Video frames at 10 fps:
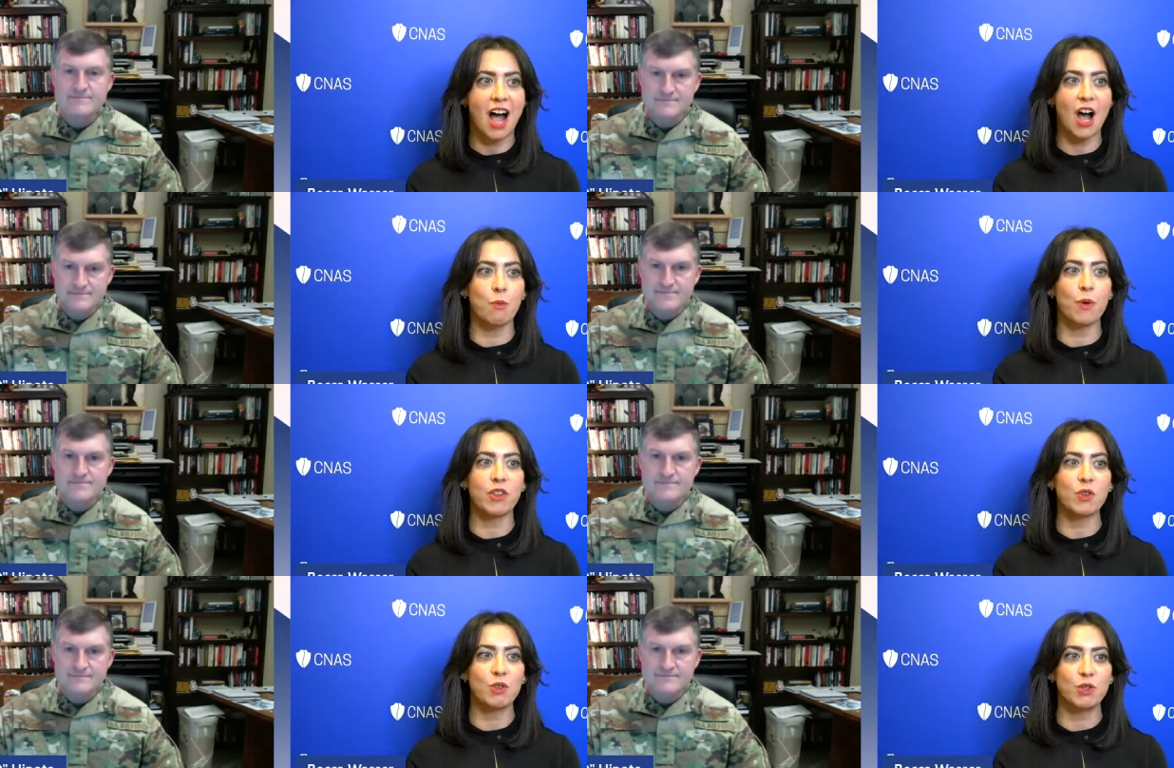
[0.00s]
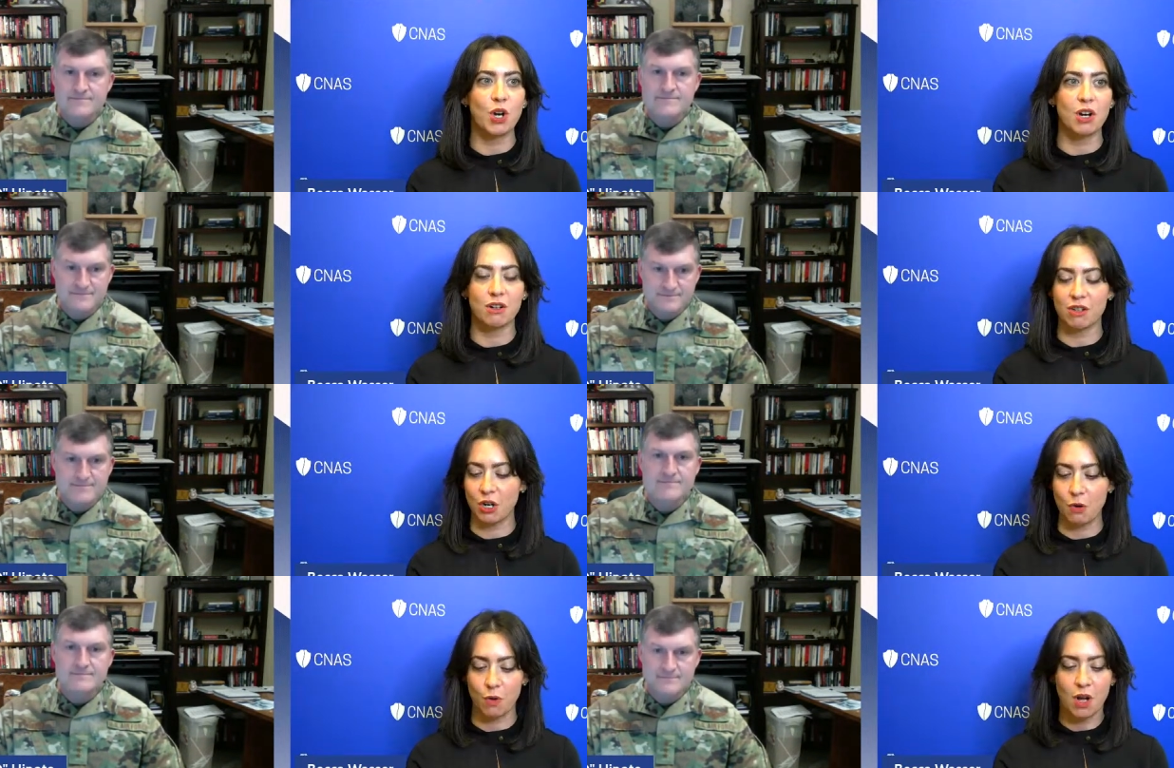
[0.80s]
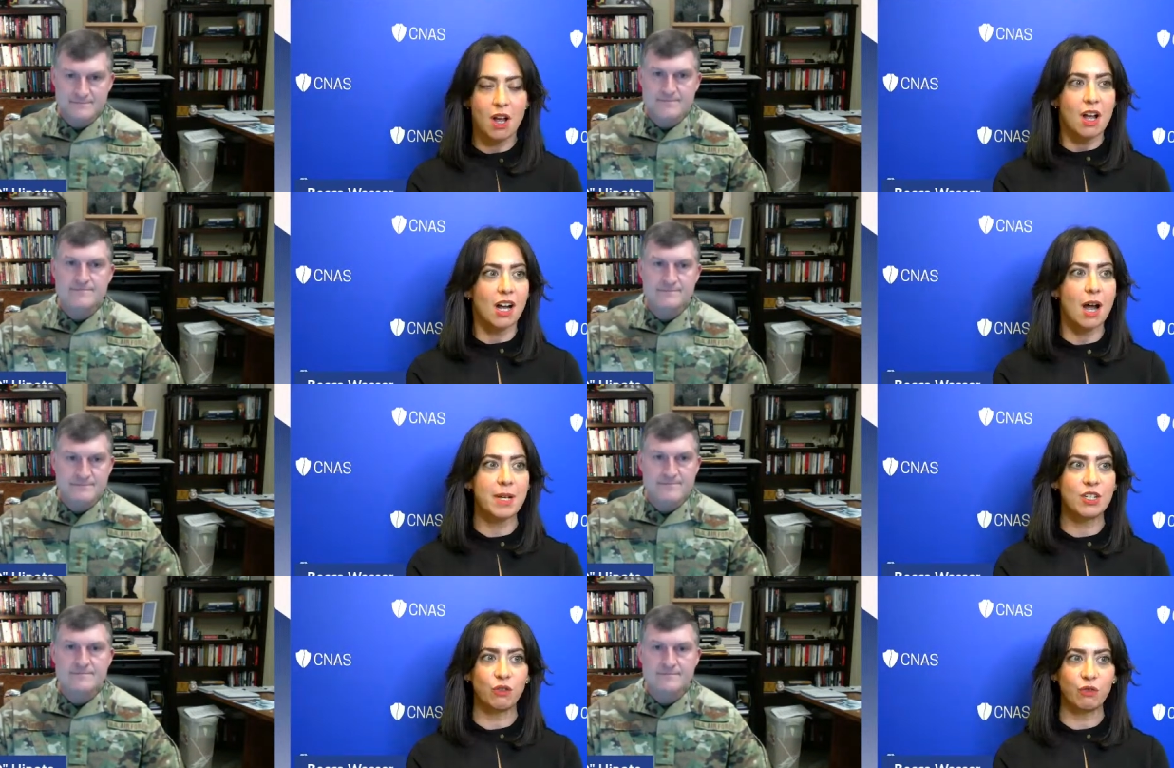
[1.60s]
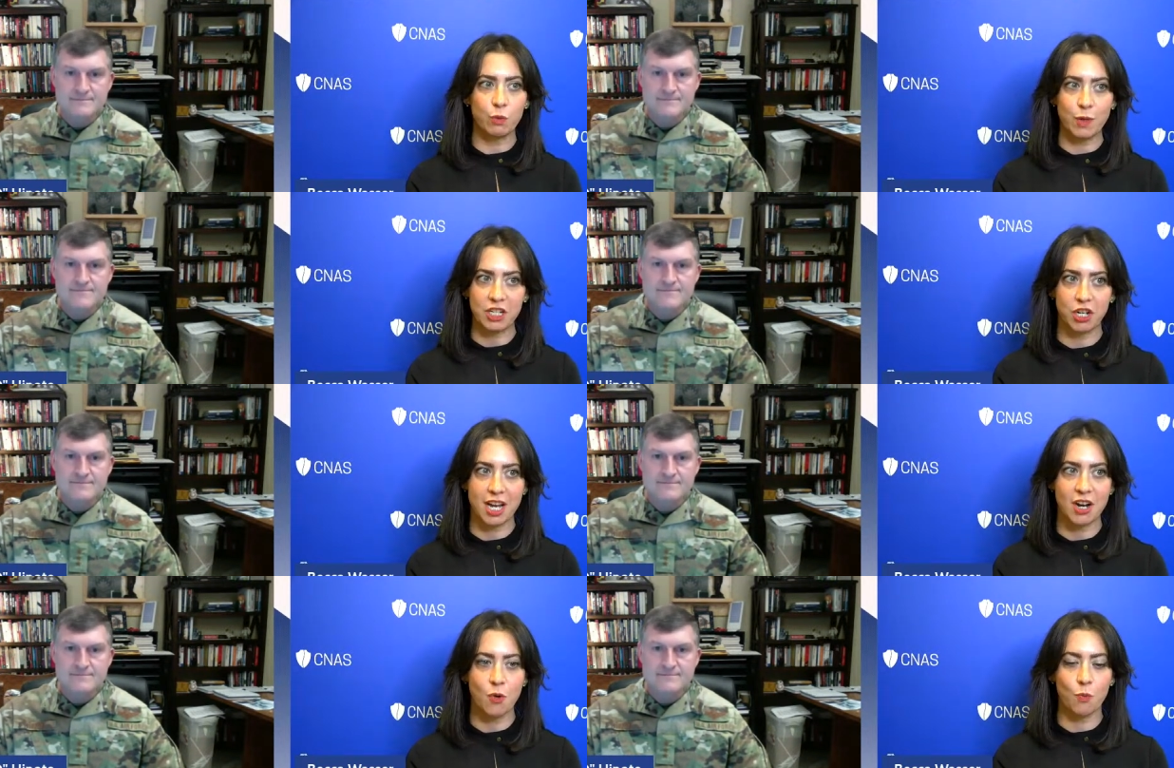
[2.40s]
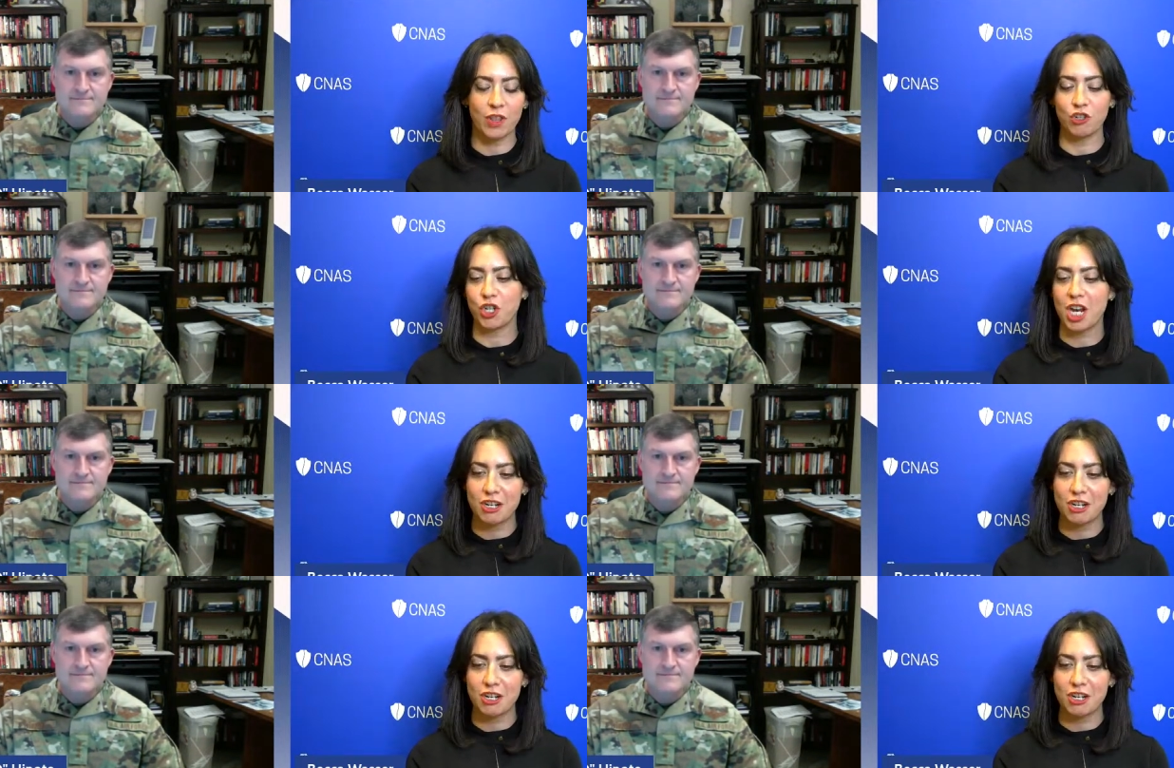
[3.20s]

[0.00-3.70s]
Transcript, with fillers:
Speaker 1: uh, whether those are, you know, coming to fruition, whether change